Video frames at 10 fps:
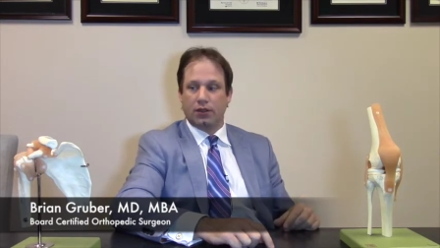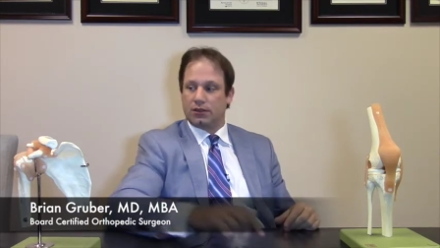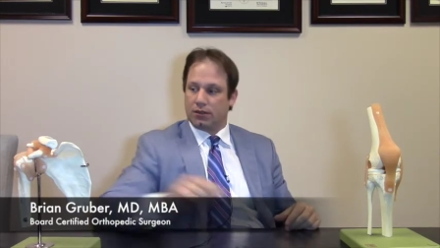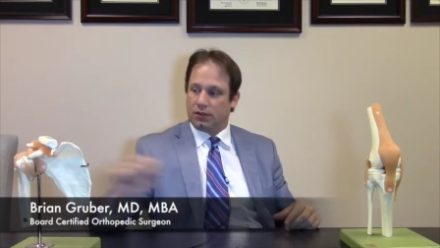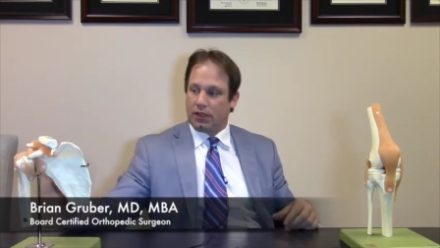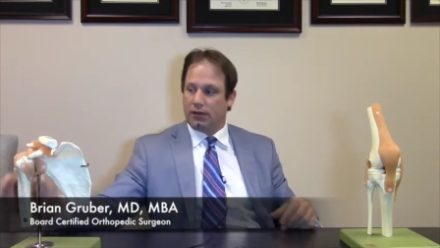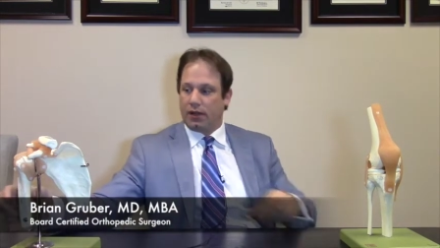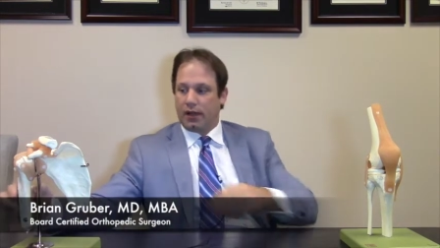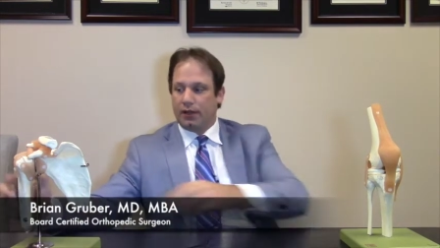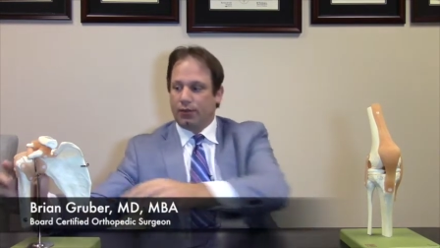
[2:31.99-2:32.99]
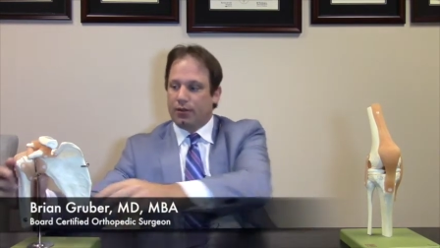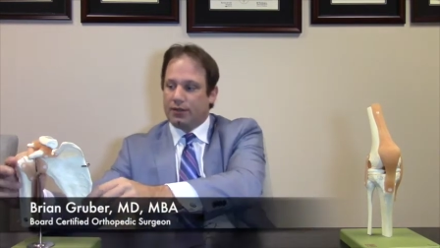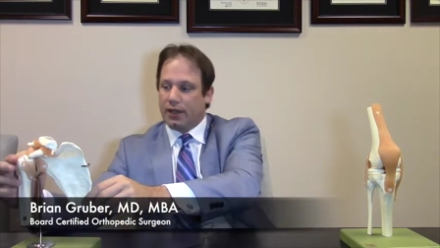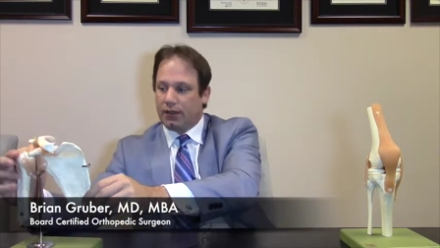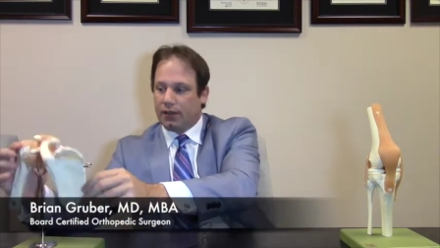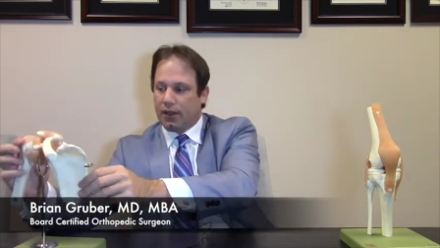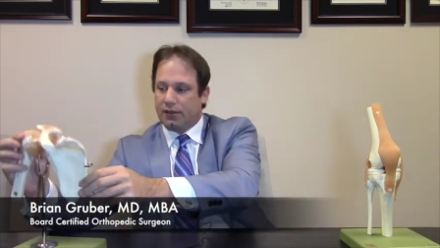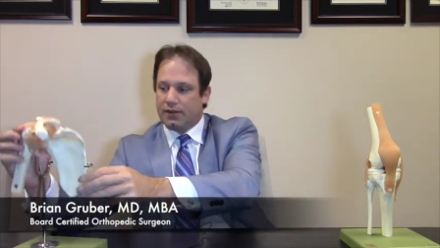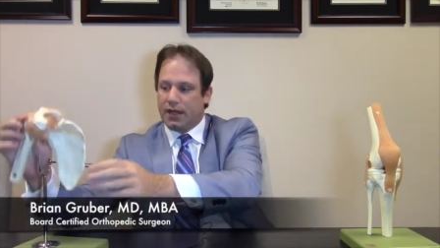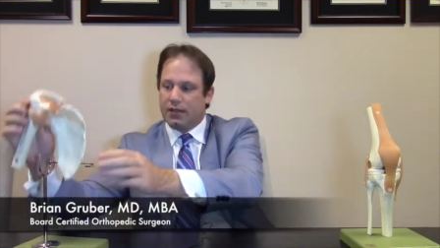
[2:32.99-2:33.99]
so say you've got your rotator
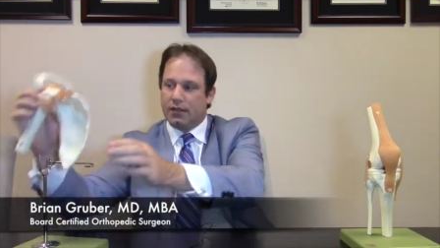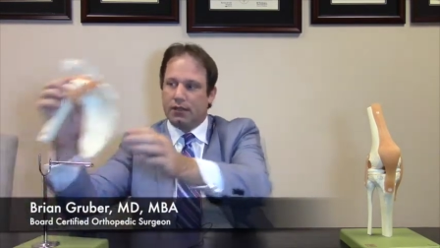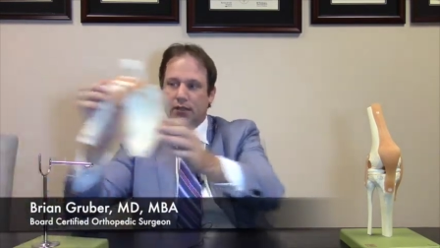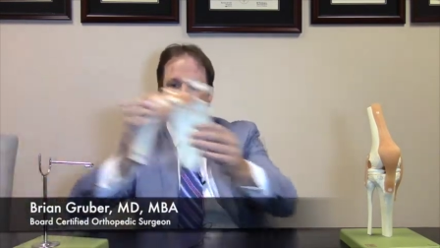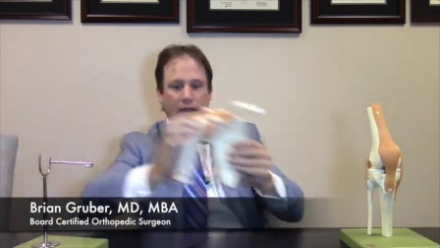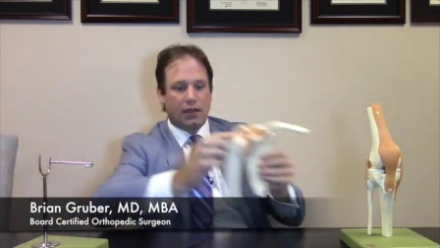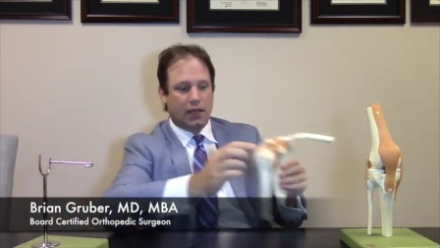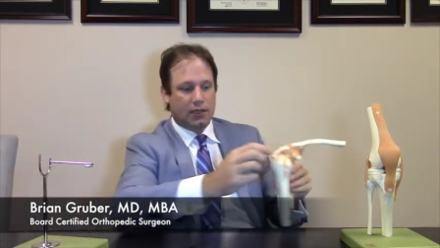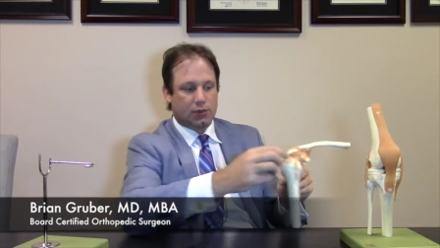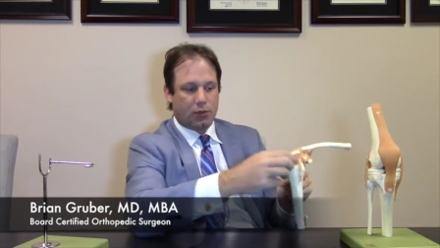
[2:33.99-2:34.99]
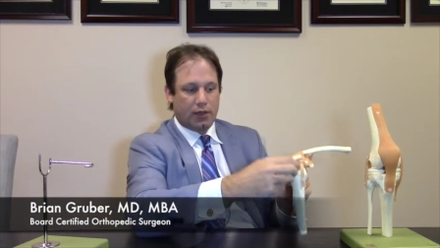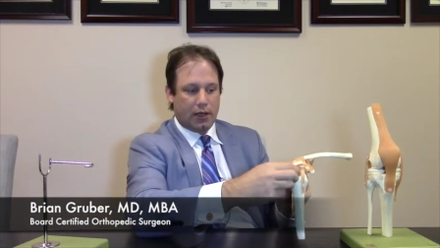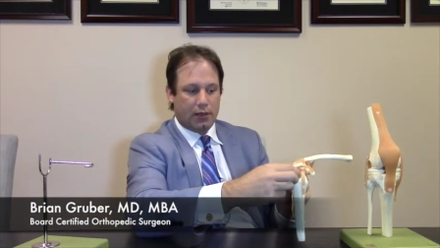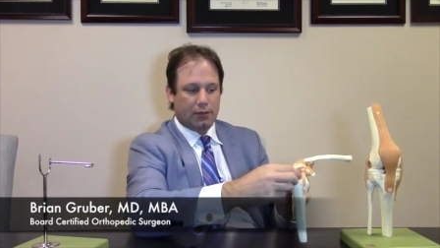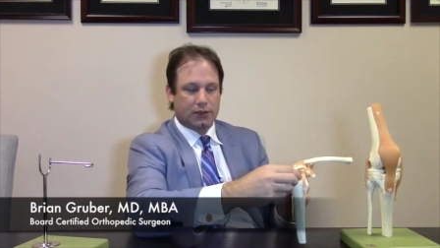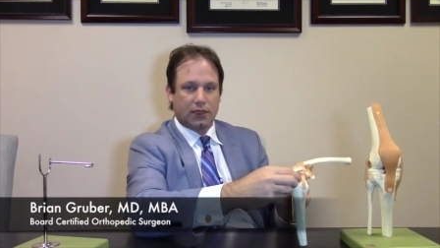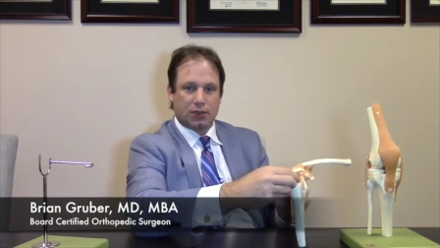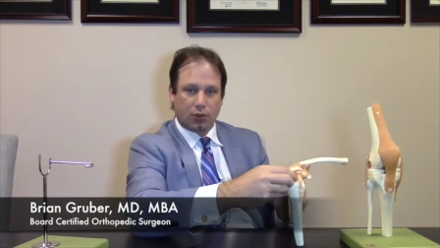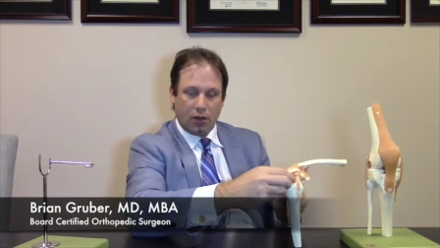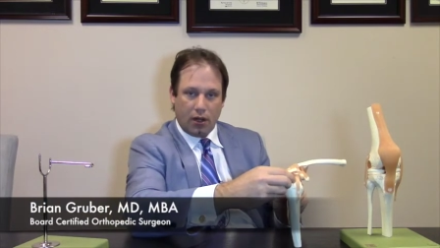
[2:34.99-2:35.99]
cuff tendon and it's 100%
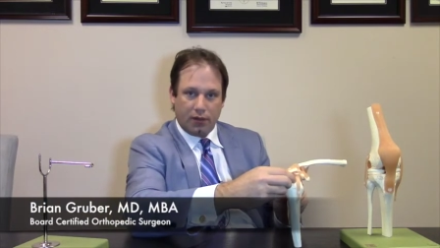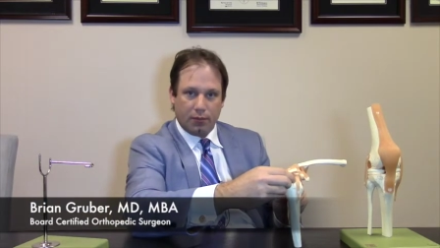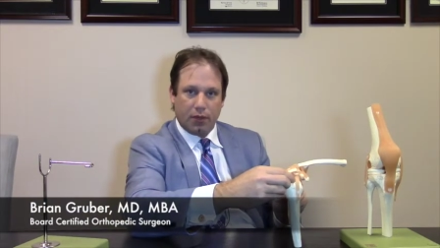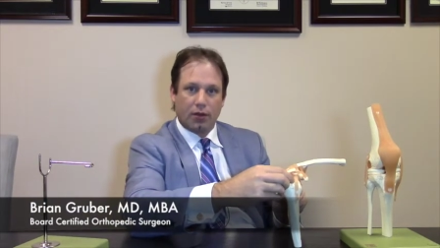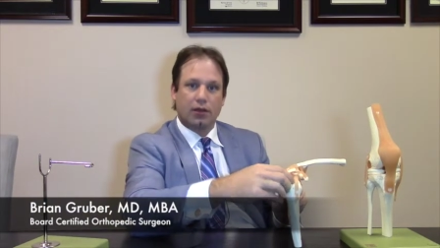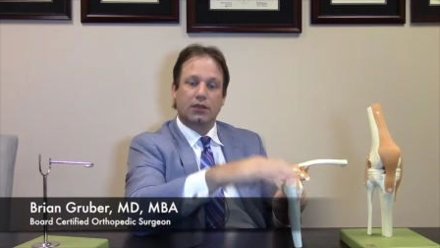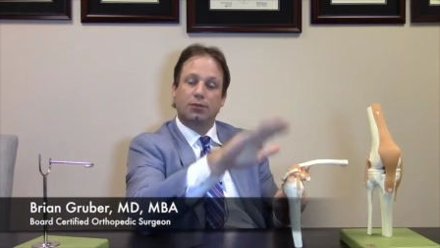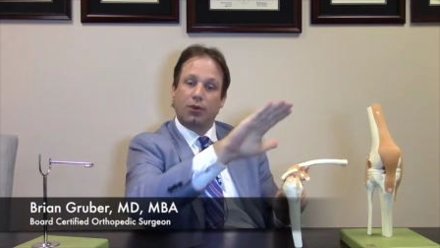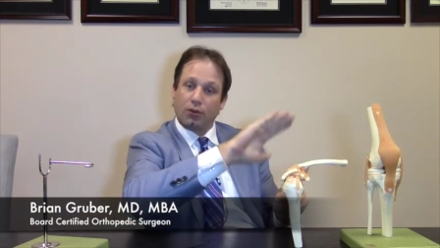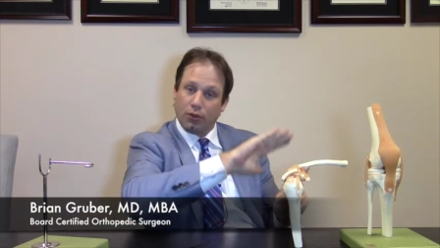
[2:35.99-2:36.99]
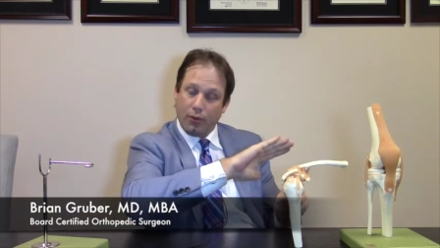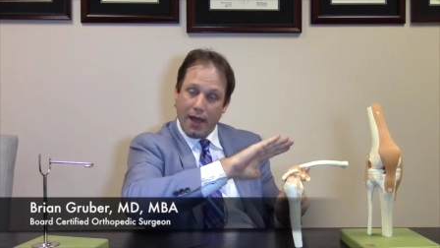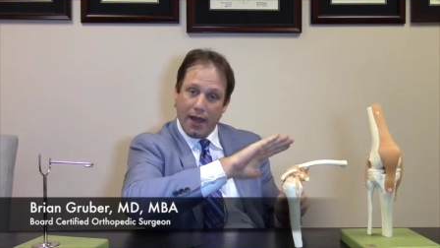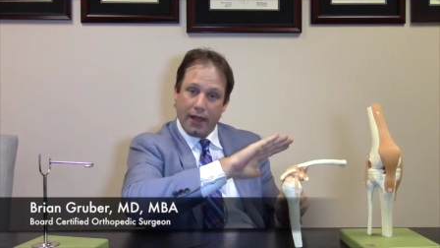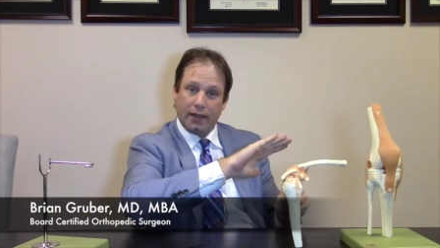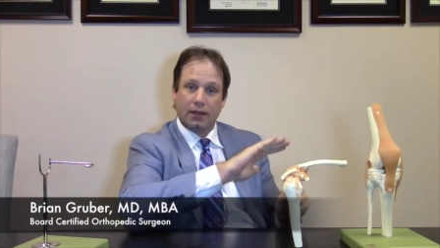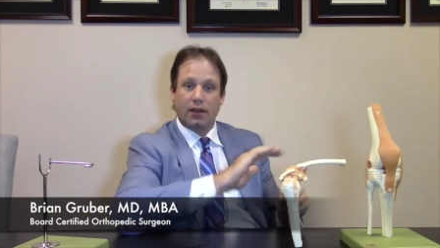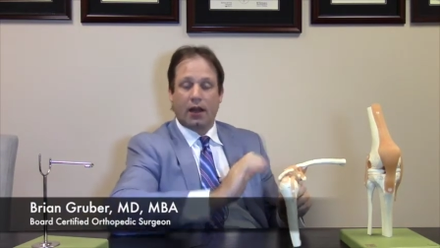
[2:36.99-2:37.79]
torn off the bone and it's pulled away,